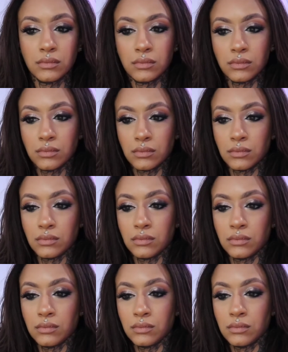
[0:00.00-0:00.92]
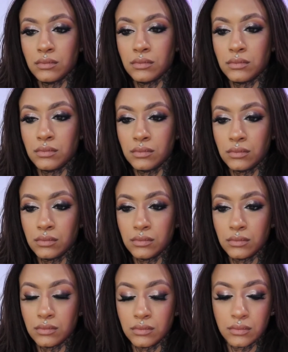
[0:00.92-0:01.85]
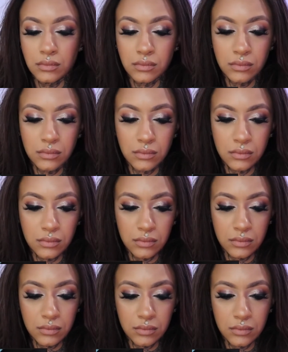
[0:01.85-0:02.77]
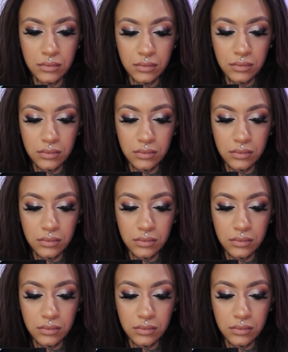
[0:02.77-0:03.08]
The person shown says nothing.